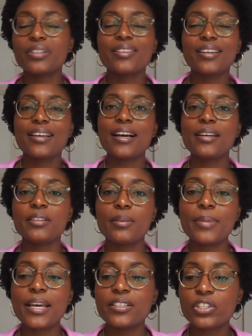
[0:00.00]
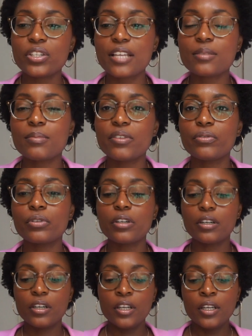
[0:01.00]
the man just asked me for